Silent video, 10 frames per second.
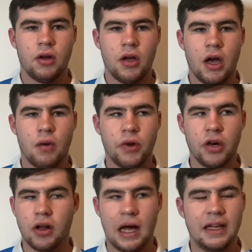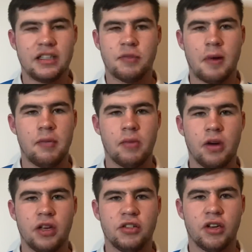We don't like to spend
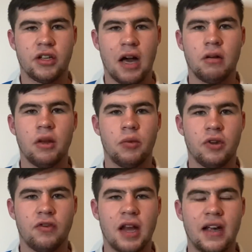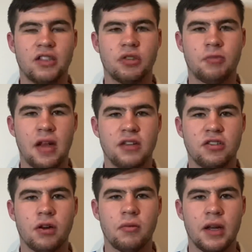money, so Cowley would have liked to spend
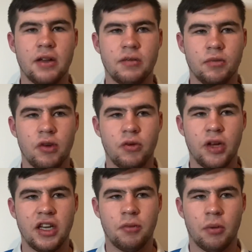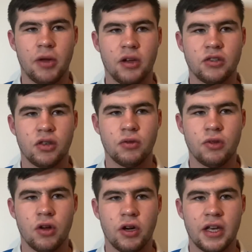some, and he'd have probably got told
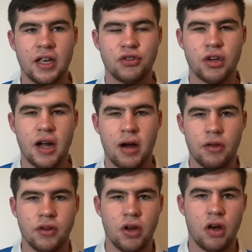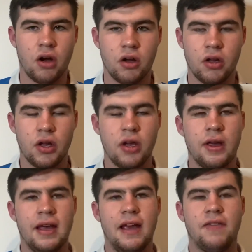no and kicked straight out the door,
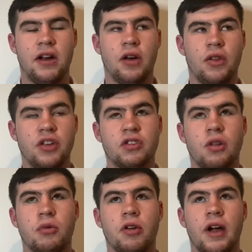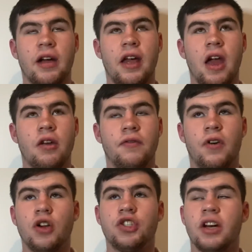if I know this club correctly, and
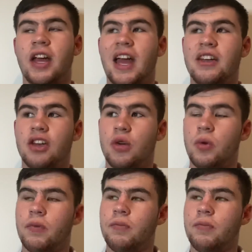unfortunately I do.